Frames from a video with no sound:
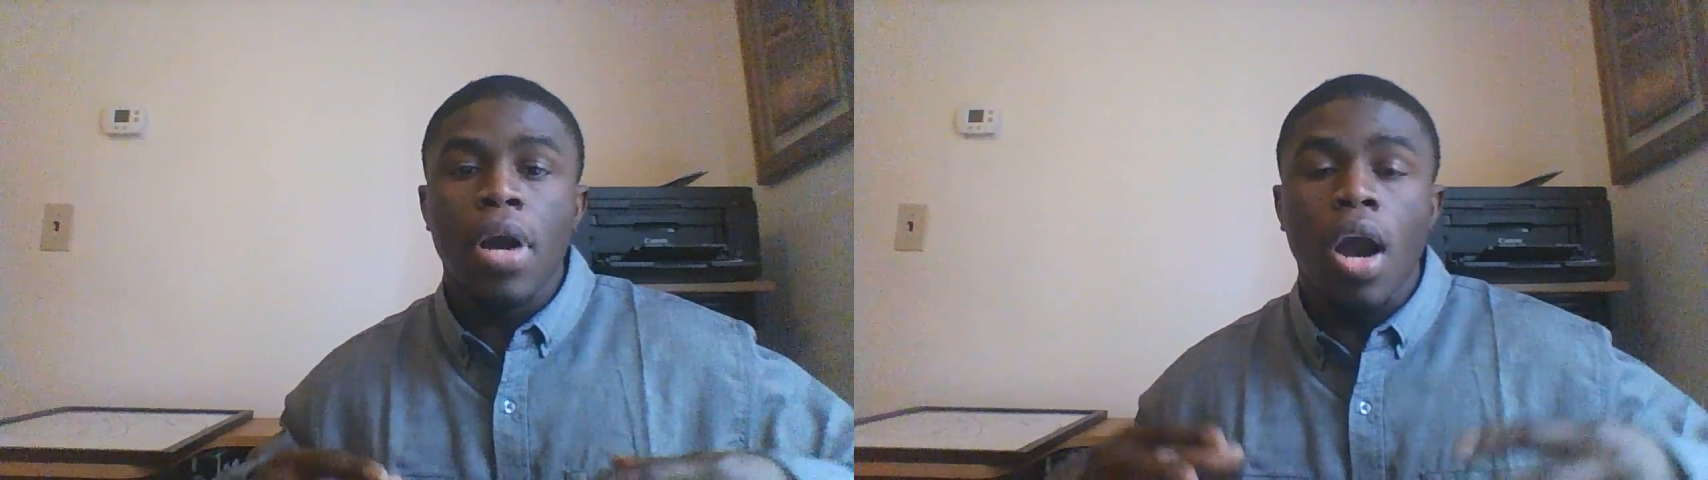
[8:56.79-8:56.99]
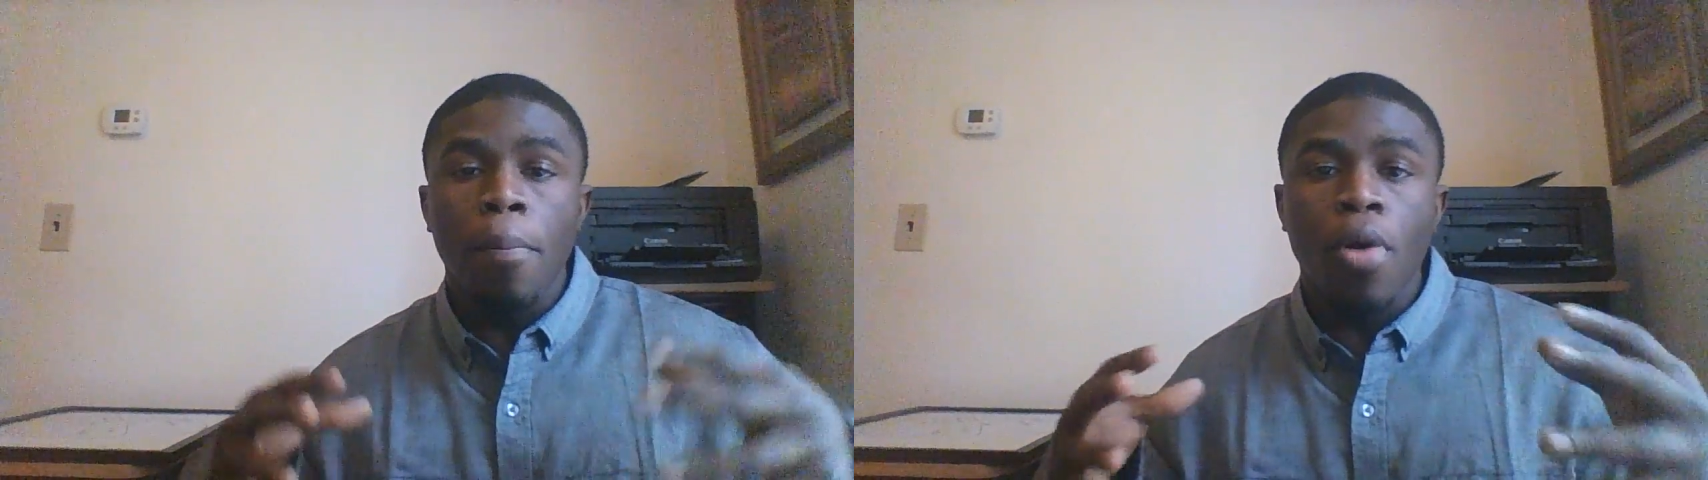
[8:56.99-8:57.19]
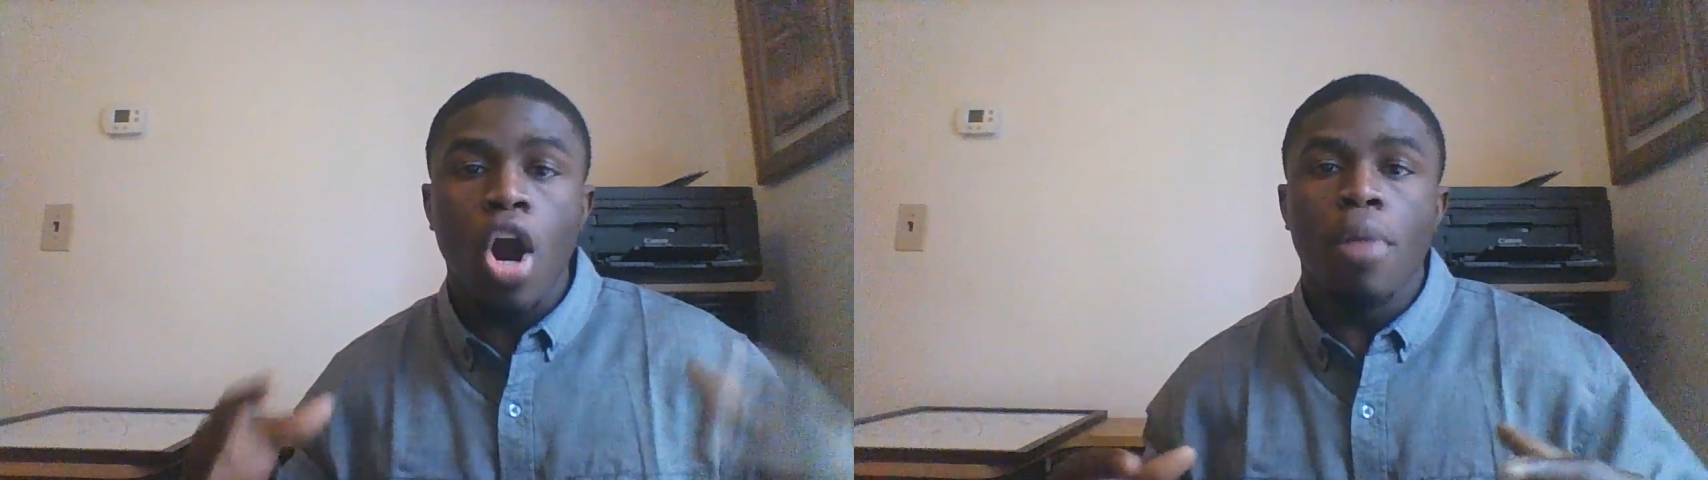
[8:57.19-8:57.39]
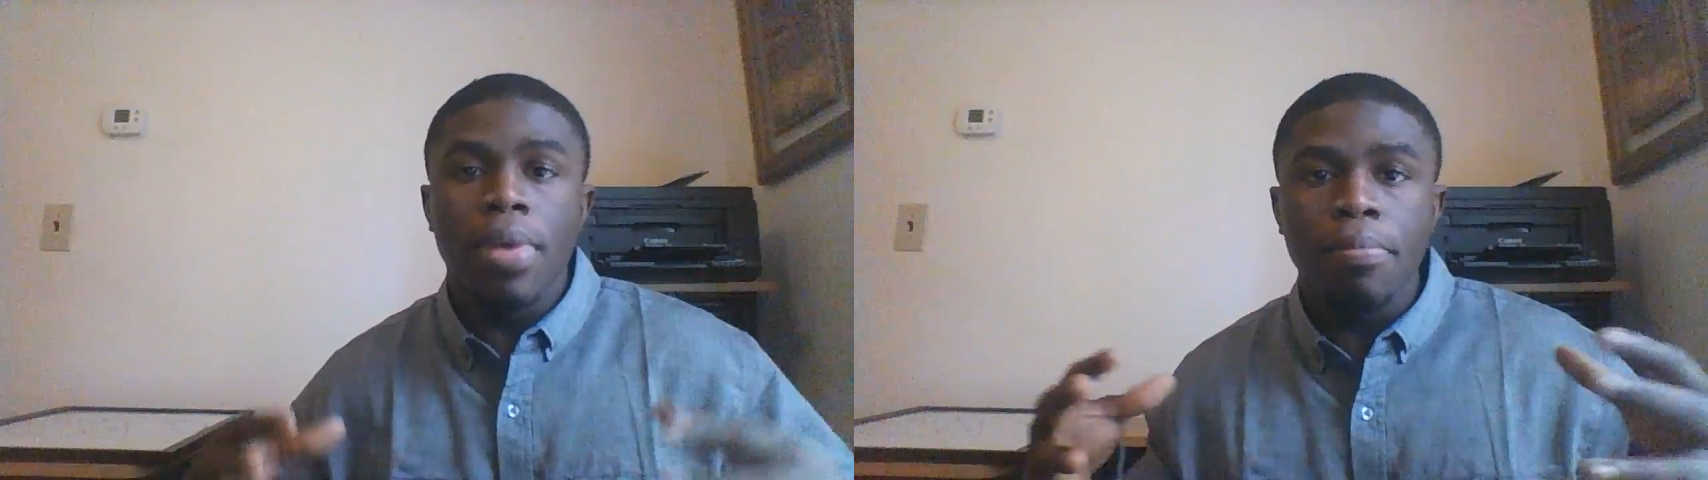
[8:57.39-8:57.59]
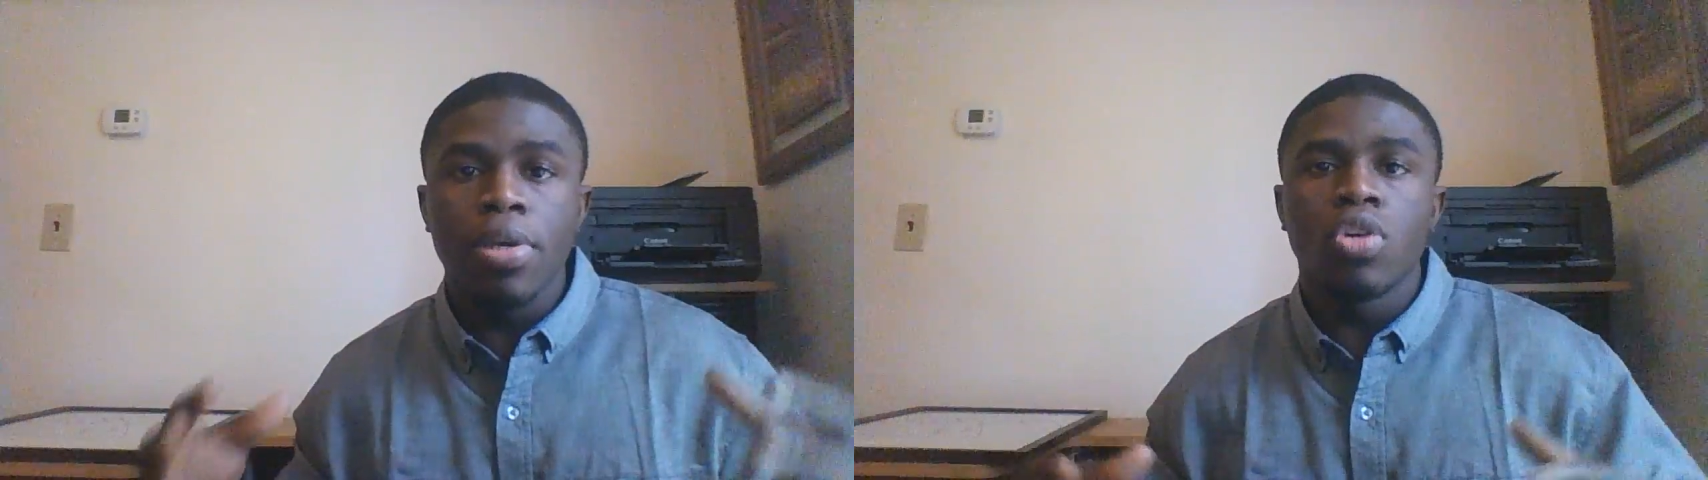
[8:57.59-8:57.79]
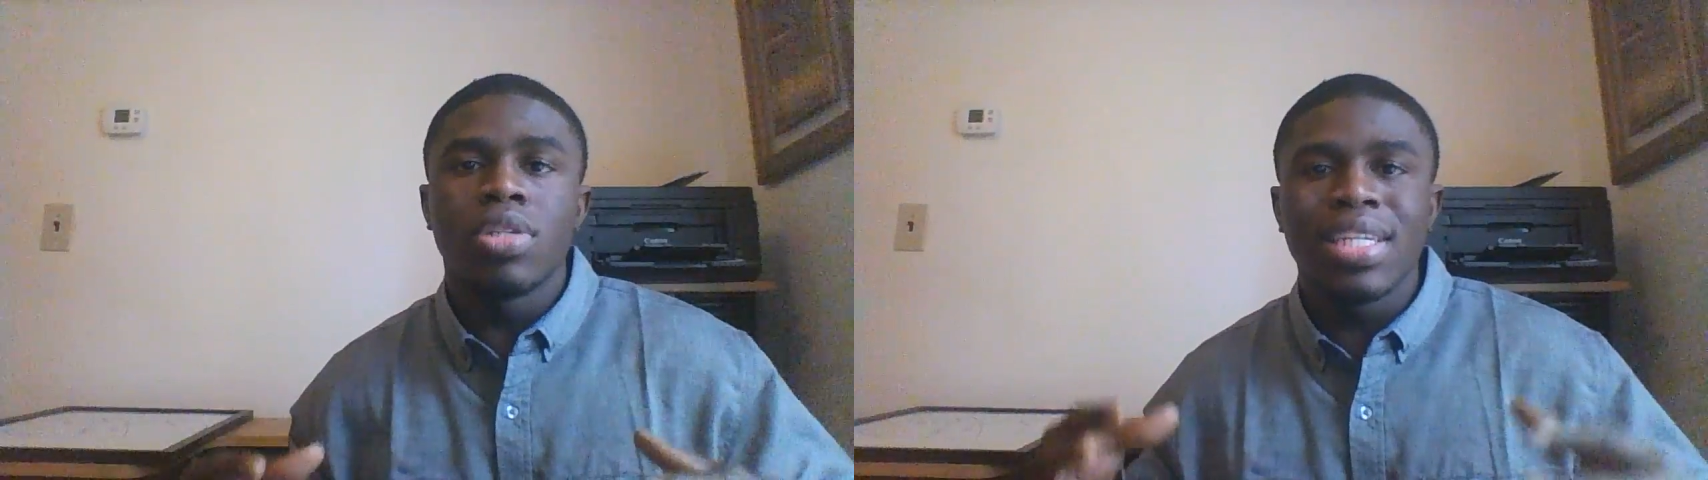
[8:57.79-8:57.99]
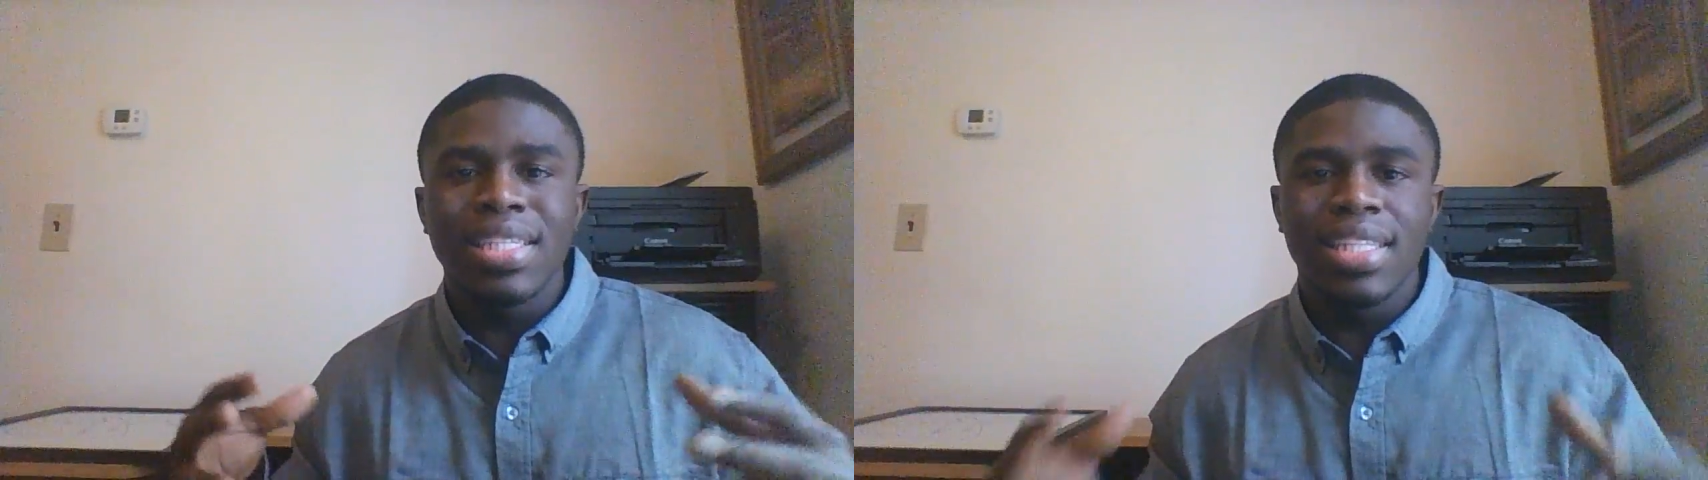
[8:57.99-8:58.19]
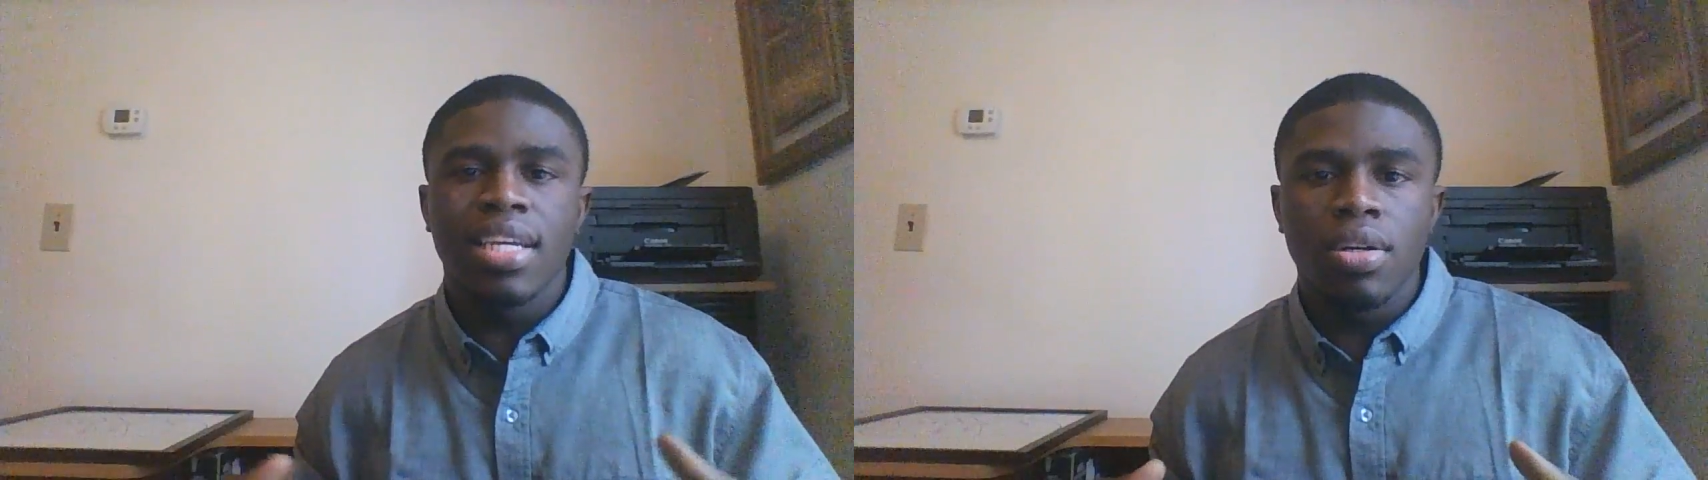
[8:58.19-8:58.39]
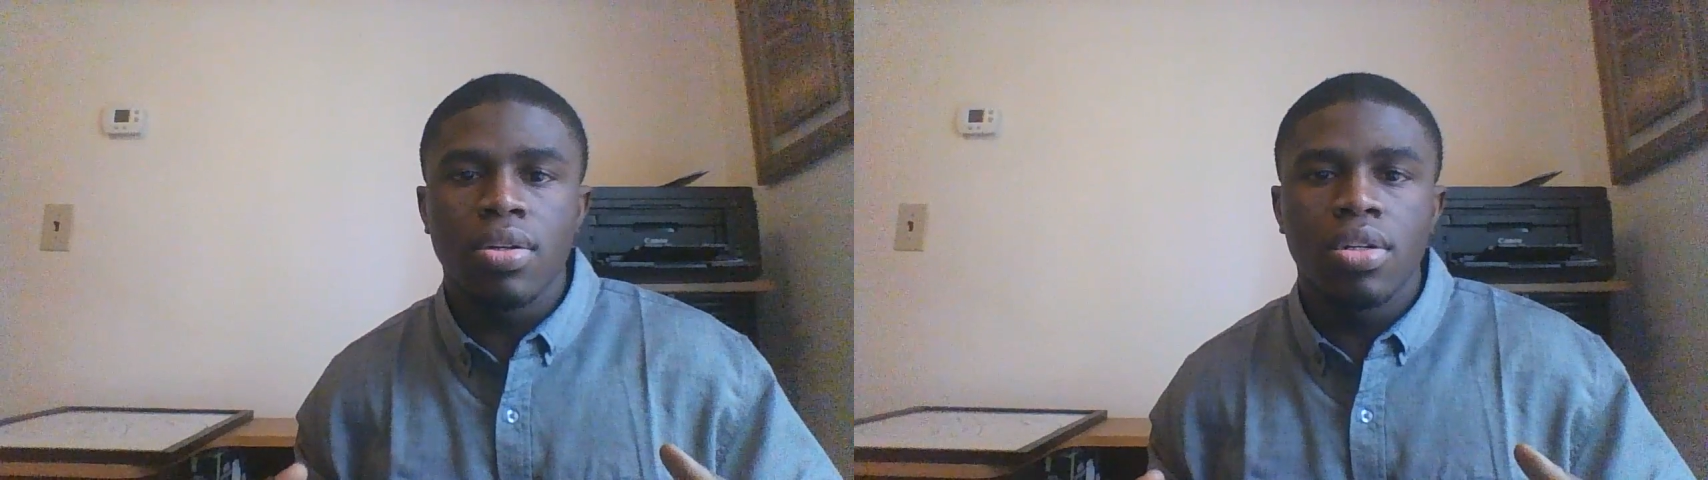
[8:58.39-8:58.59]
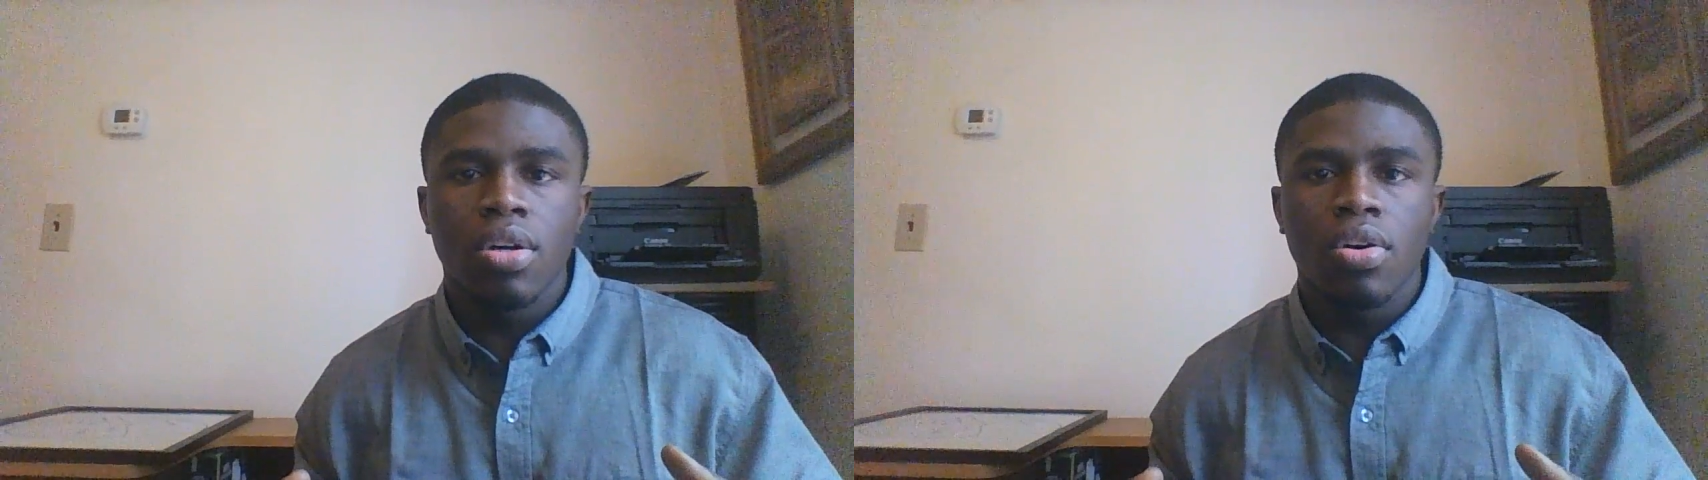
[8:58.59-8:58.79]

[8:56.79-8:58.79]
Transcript: apartment building deal.